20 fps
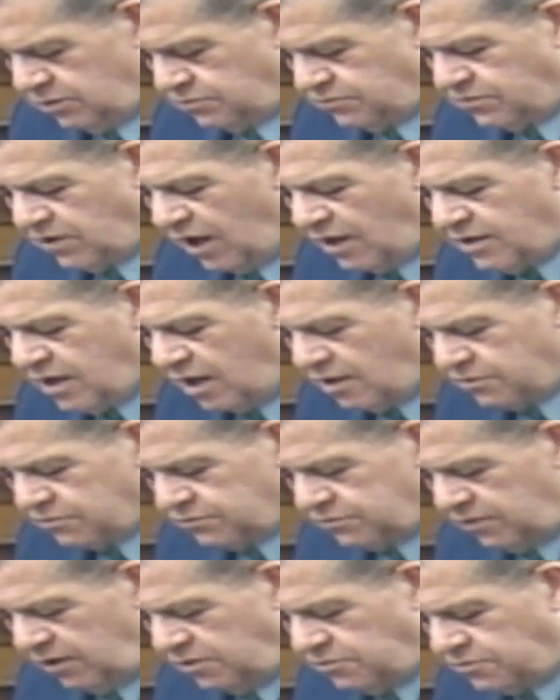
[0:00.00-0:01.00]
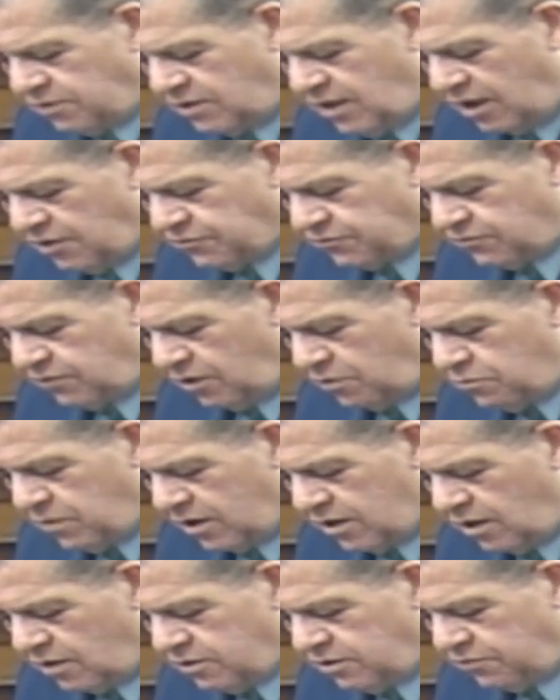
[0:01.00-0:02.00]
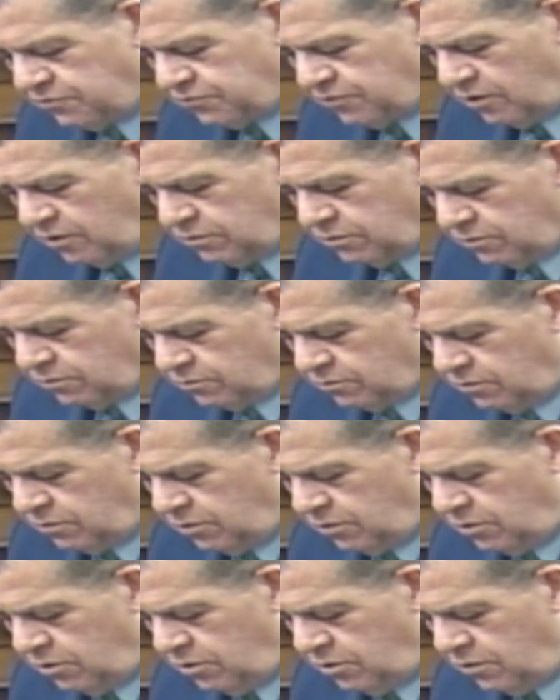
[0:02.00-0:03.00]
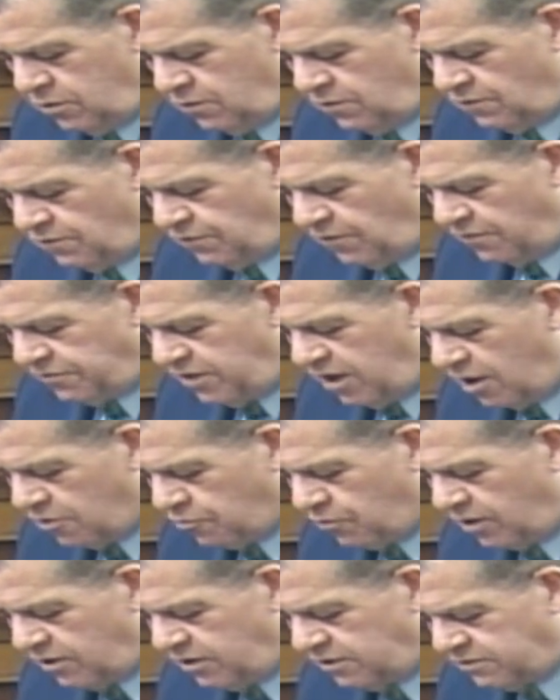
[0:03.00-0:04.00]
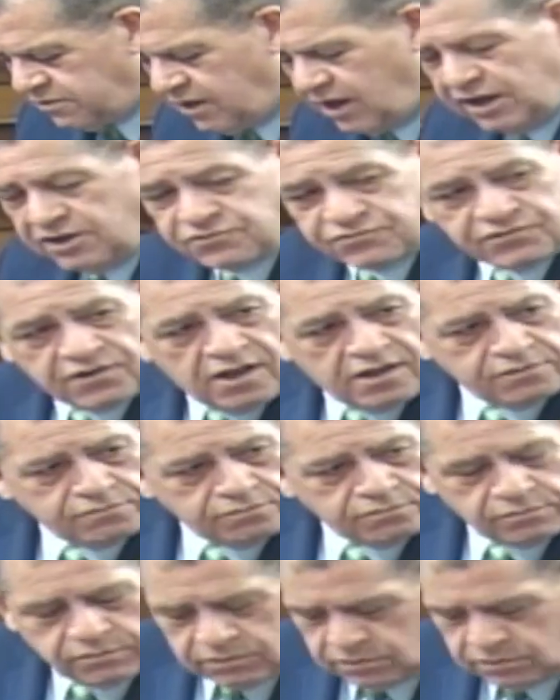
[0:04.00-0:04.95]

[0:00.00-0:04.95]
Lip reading: JANAC's international recognition for the accreditation